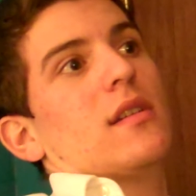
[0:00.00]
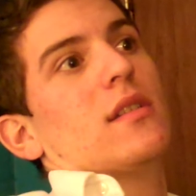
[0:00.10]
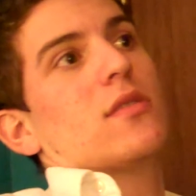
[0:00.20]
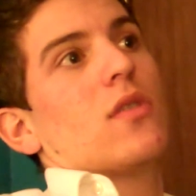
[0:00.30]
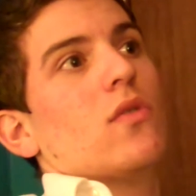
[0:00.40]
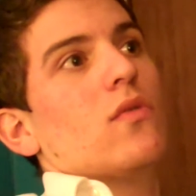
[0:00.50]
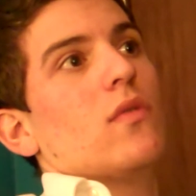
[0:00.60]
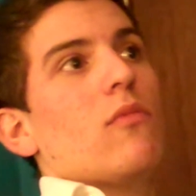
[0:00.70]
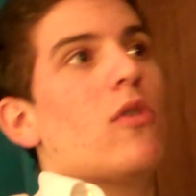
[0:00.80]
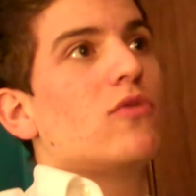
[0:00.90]
so
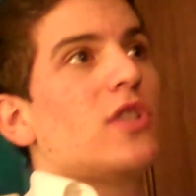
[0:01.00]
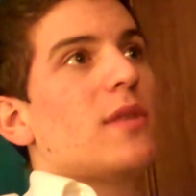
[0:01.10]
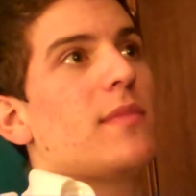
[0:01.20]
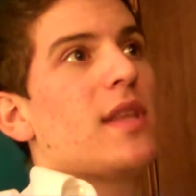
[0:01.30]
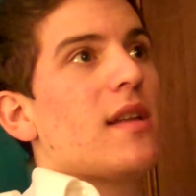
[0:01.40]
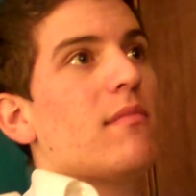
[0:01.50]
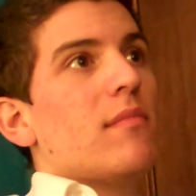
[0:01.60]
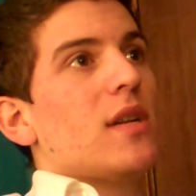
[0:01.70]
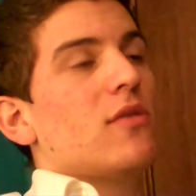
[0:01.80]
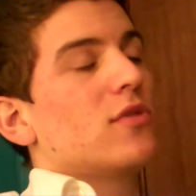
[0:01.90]
it won't ship then,
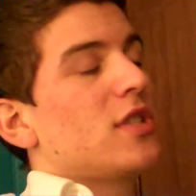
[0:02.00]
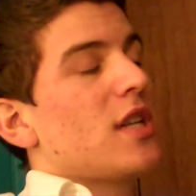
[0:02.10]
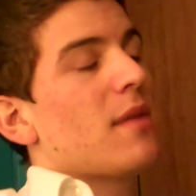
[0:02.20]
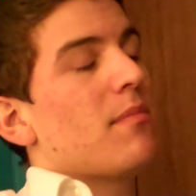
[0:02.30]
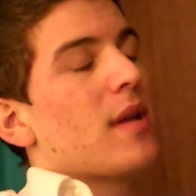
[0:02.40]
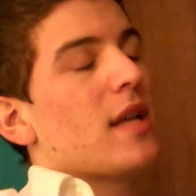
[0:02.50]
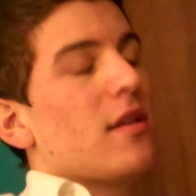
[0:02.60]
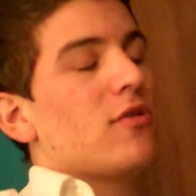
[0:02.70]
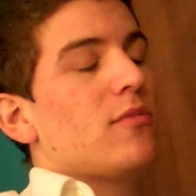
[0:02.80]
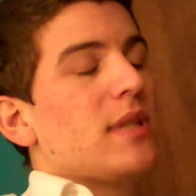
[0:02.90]
but it will ship. It
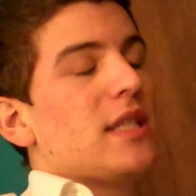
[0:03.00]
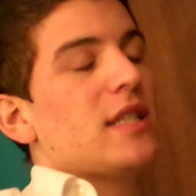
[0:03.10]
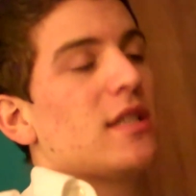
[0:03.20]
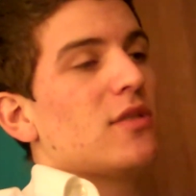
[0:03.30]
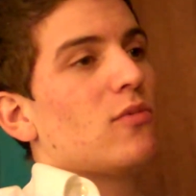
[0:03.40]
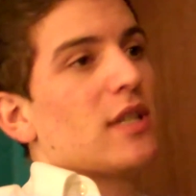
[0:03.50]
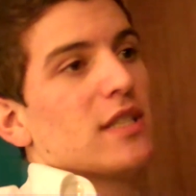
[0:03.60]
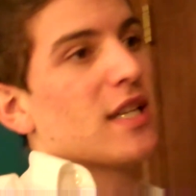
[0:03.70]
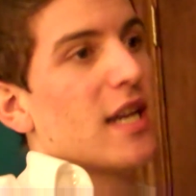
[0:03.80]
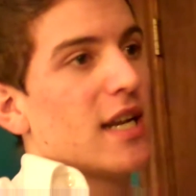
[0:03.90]
will be here
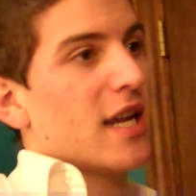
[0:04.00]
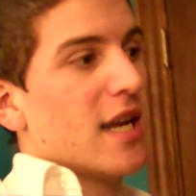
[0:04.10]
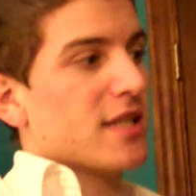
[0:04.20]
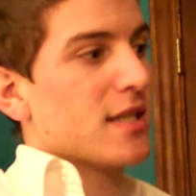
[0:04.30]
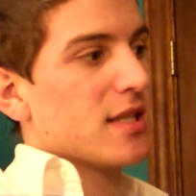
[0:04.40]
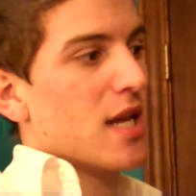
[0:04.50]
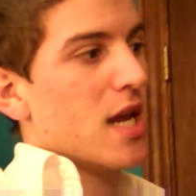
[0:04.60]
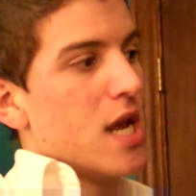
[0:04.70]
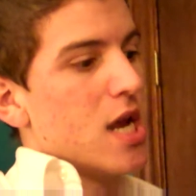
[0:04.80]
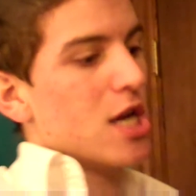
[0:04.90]
Wednesday, I guess.
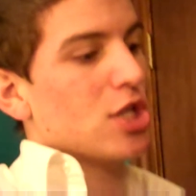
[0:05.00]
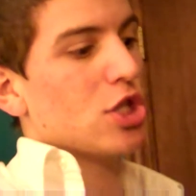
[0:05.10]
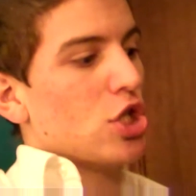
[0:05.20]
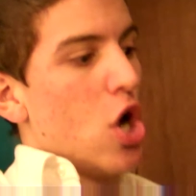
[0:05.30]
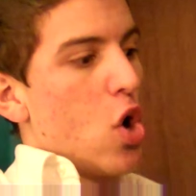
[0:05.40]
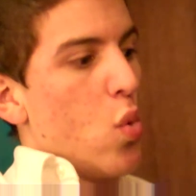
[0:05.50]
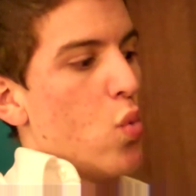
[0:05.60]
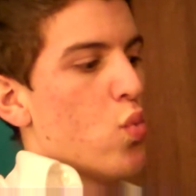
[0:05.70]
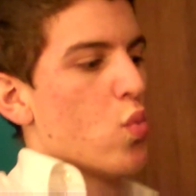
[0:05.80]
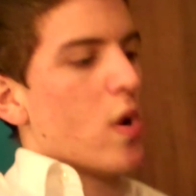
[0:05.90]
So,
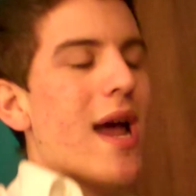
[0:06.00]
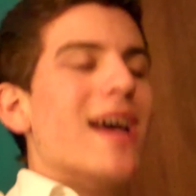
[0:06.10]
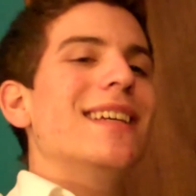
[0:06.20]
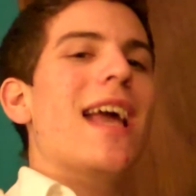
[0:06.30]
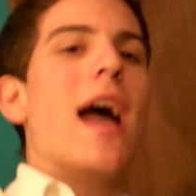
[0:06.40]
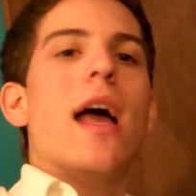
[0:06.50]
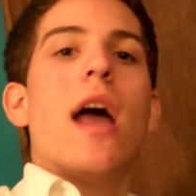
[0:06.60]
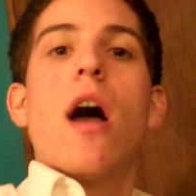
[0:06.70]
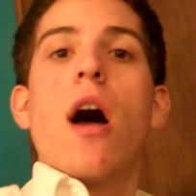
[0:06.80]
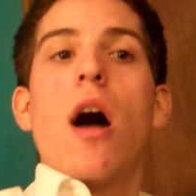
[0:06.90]
yeah.
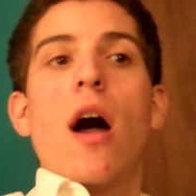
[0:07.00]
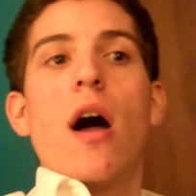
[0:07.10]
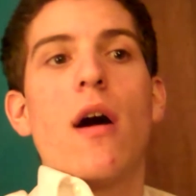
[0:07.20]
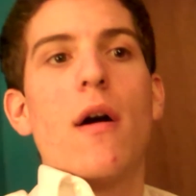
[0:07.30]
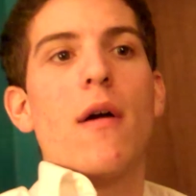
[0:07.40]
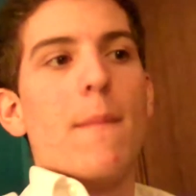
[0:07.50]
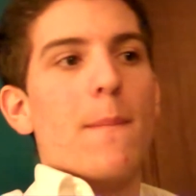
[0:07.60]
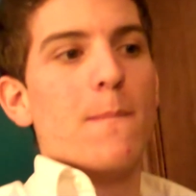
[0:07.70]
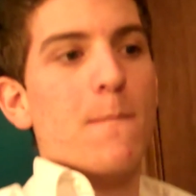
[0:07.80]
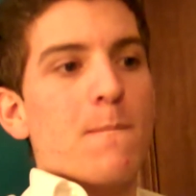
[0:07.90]

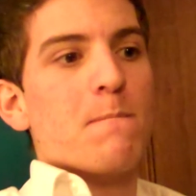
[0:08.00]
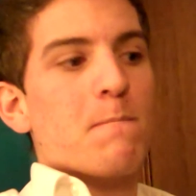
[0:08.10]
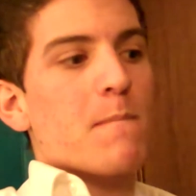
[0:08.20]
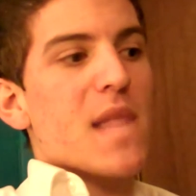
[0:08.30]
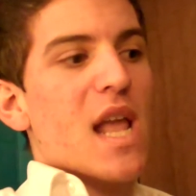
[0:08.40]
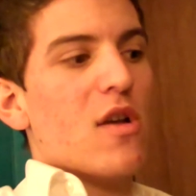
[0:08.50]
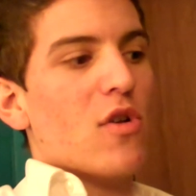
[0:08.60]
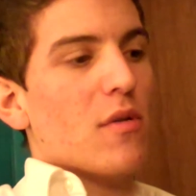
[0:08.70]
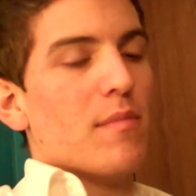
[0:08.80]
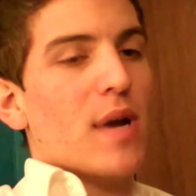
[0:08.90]
Um, I don't
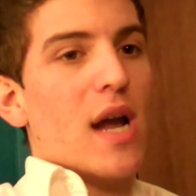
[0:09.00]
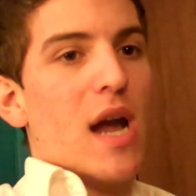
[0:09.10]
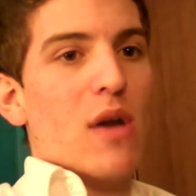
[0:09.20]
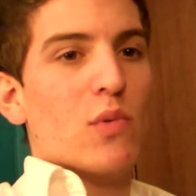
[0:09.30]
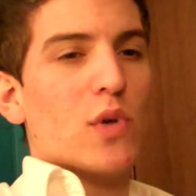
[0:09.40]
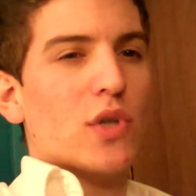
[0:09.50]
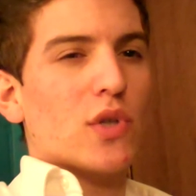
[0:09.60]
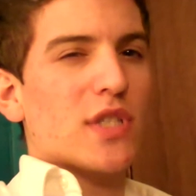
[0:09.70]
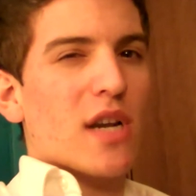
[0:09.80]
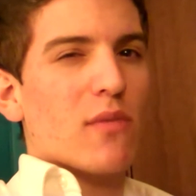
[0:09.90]
know, but I
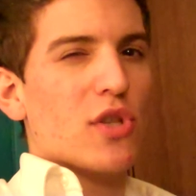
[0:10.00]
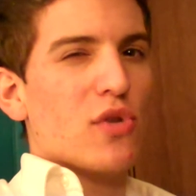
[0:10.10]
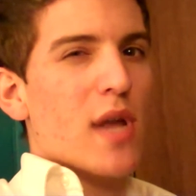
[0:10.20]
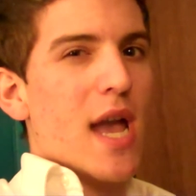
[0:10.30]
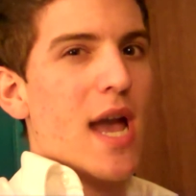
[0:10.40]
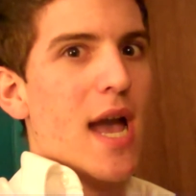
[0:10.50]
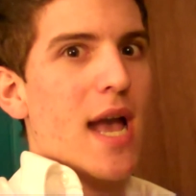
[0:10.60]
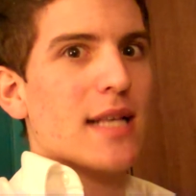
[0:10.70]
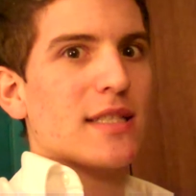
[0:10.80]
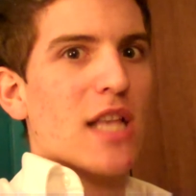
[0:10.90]
will check with you
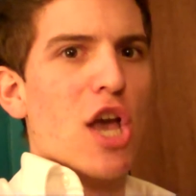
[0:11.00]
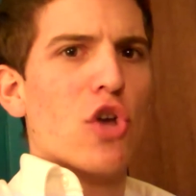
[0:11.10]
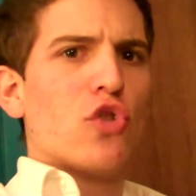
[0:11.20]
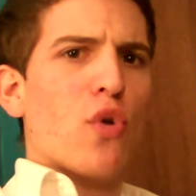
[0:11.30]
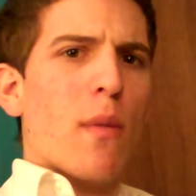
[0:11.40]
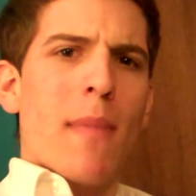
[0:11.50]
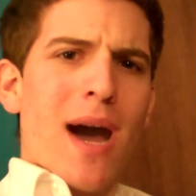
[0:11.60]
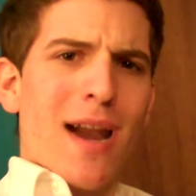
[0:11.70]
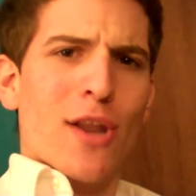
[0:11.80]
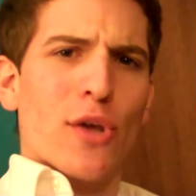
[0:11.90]
guys
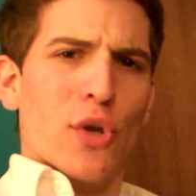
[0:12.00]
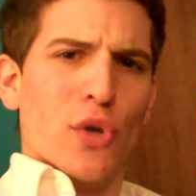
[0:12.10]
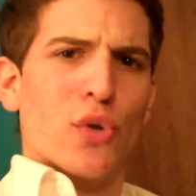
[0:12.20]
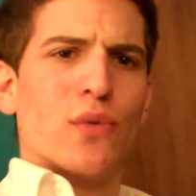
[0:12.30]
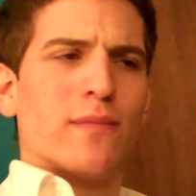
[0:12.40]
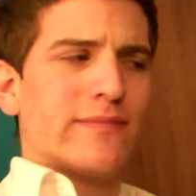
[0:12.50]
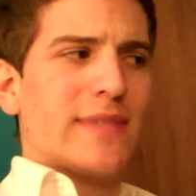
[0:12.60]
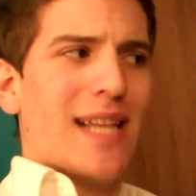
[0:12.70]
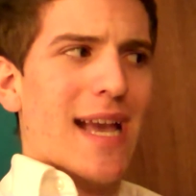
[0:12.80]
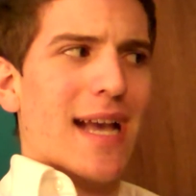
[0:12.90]
tomorrow.
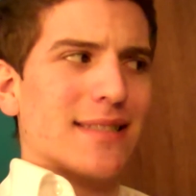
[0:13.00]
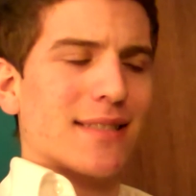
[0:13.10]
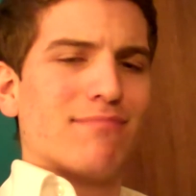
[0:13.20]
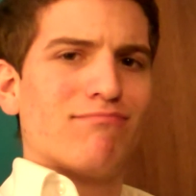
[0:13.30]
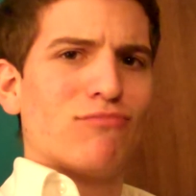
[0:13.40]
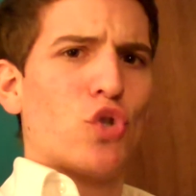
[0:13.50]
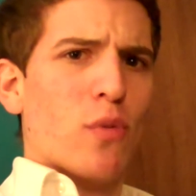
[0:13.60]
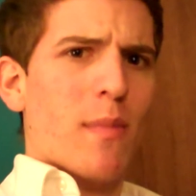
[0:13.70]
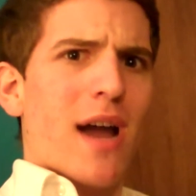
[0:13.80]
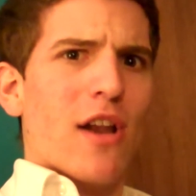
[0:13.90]
Yes,
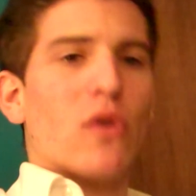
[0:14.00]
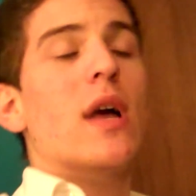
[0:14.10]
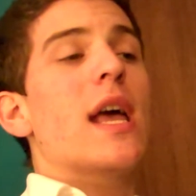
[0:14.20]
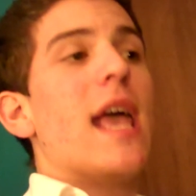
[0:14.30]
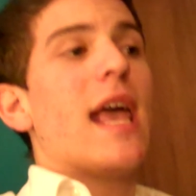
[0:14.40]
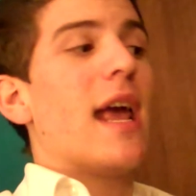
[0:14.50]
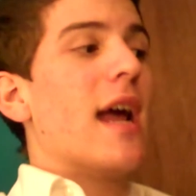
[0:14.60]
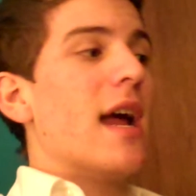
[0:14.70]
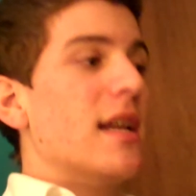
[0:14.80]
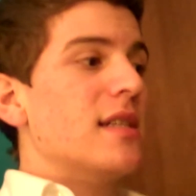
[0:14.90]
tomorrow.
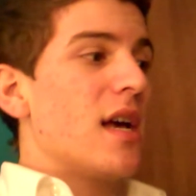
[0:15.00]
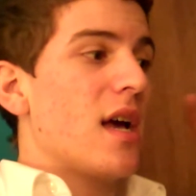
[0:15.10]
And